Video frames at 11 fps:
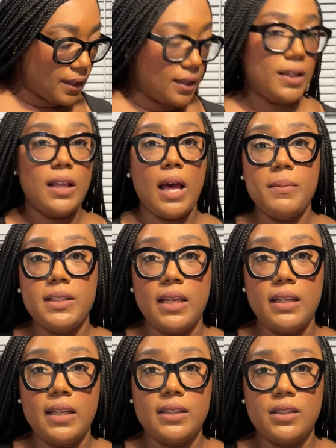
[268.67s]
but I'm gonna
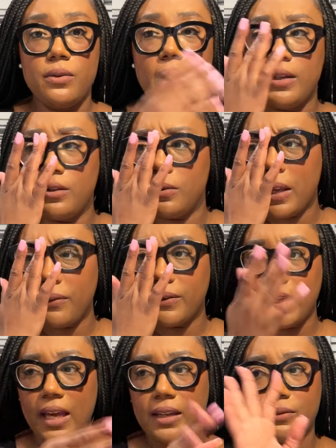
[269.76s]
say this: you ain't, you
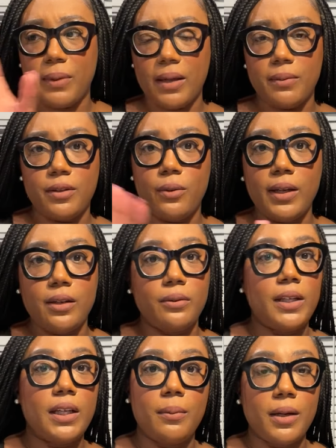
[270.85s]
definitely ain't, baby. You ain't no
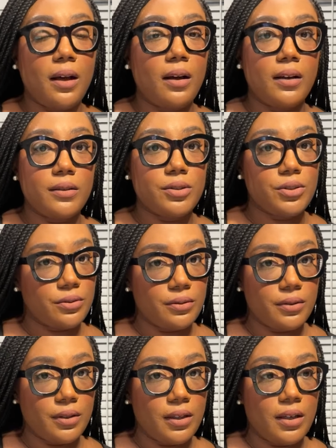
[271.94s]
Nicki Minaj,
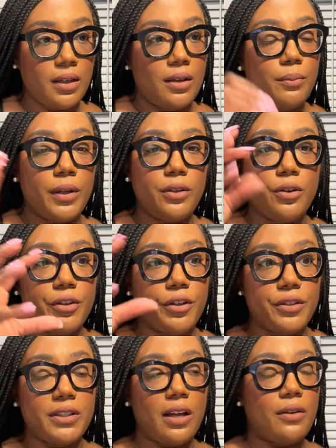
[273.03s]
but you're
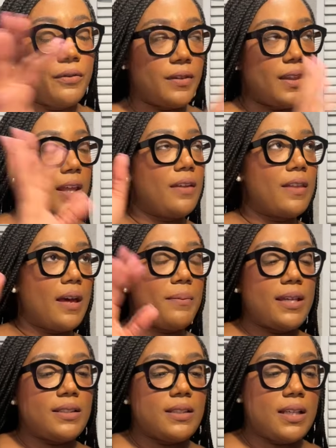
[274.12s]
yourself. If, if that
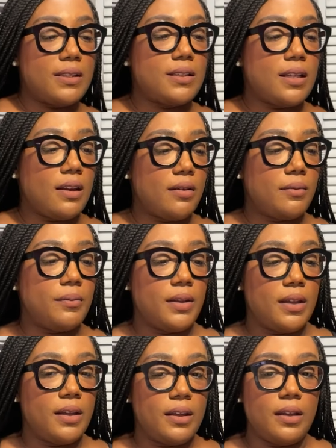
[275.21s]
makes sense. Um,
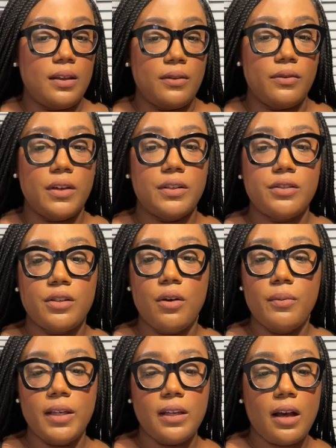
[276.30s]
there's so
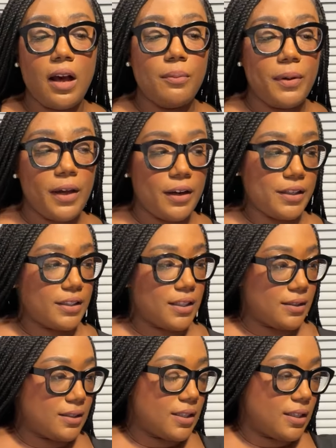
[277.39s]
many
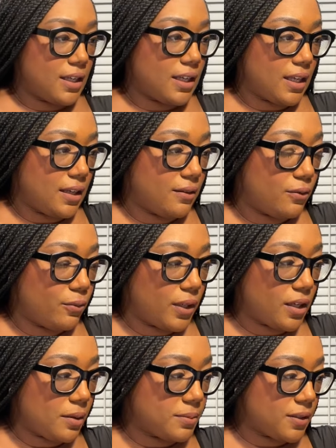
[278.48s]
comparisons to Nicki when
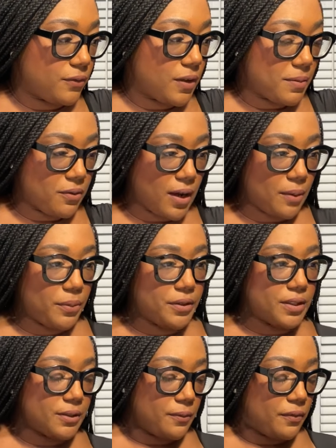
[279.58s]
it comes to female
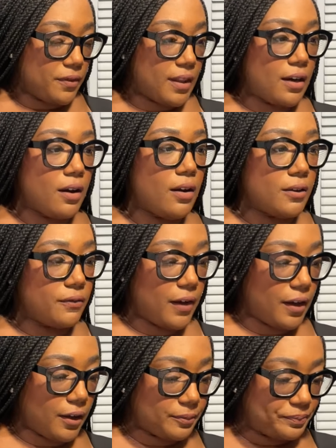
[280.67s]
rappers that are
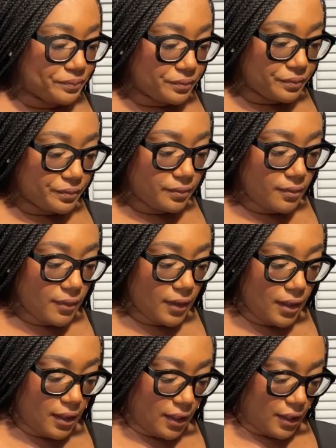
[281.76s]
unfair.
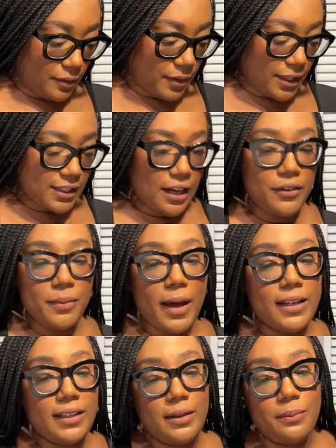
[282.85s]
Because
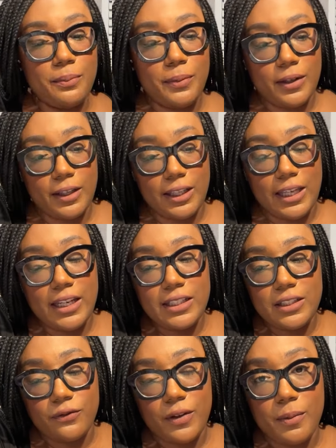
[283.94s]
everybody didn't get
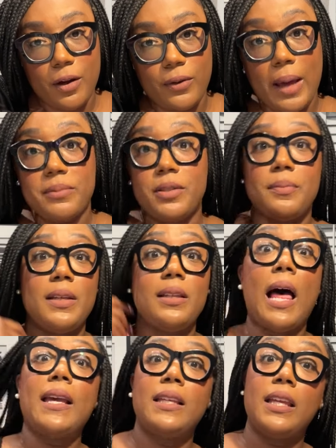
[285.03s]
into female rap to be
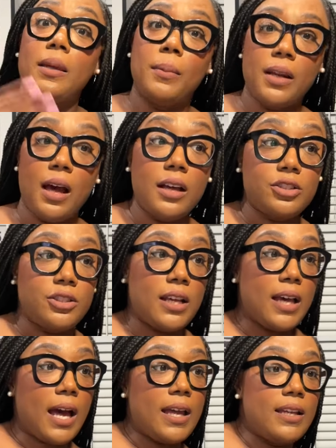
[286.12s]
like Nicki Minaj. They
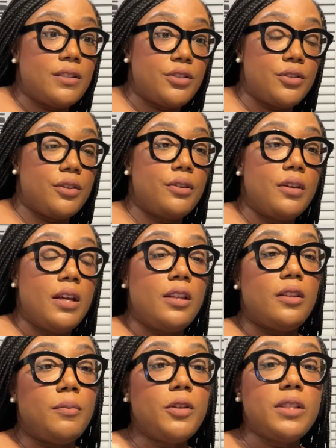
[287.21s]
got into
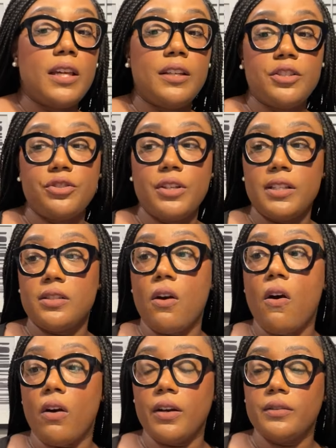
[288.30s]
the music industry is an
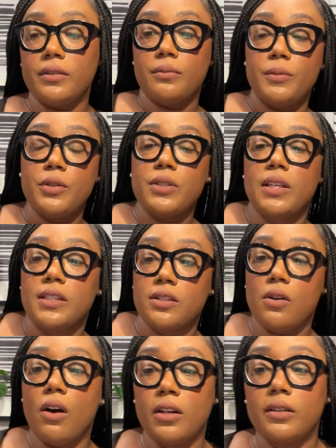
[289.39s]
art. Music is
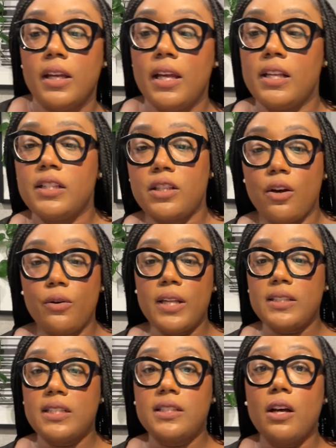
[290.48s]
an art. So
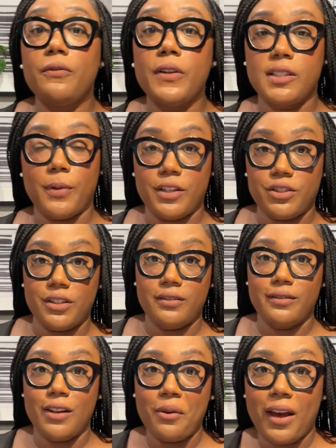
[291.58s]
it's a self-expression,
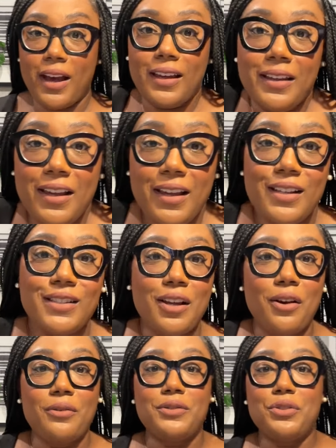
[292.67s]
okay?
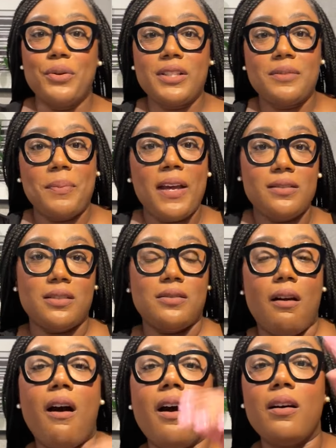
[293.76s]
So to expect
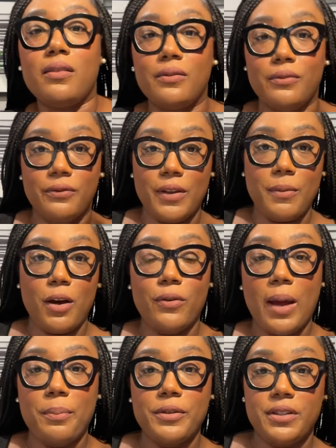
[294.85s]
all female
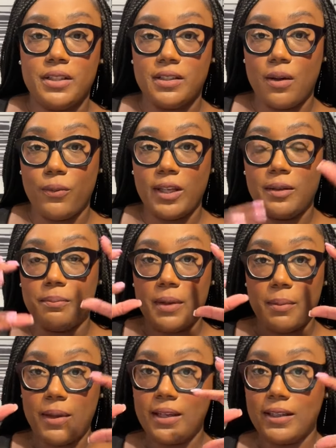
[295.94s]
rappers to somewhat
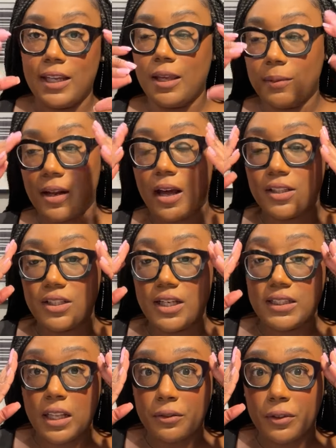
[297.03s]
mimic Nicki Minaj
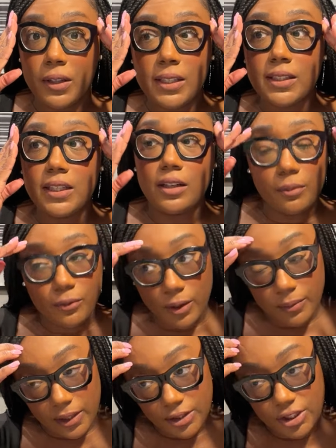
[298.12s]
is unrealistic. Number one,
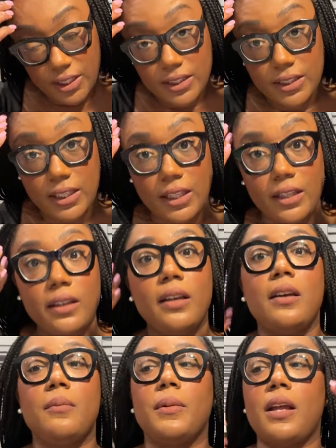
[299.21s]
because she is Nicki
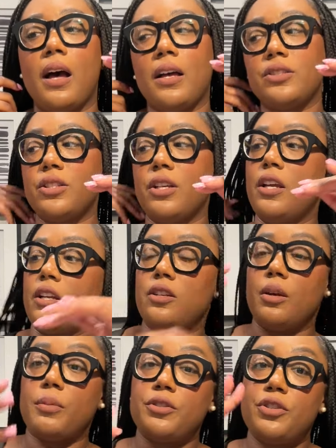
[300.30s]
Minaj.
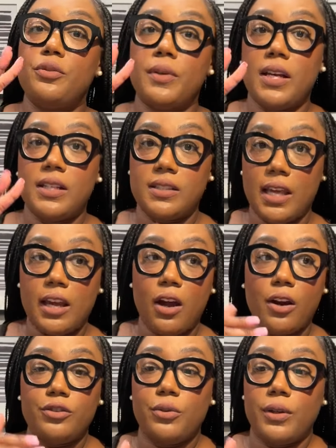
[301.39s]
Number two, because they
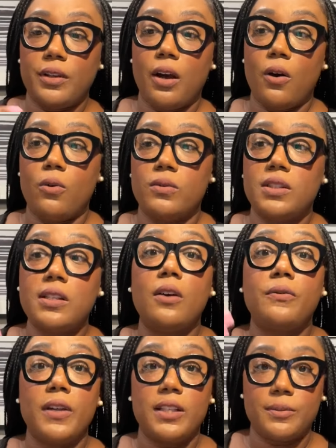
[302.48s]
are doing their own
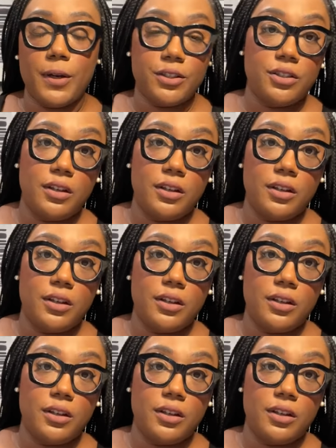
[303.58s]
self-expression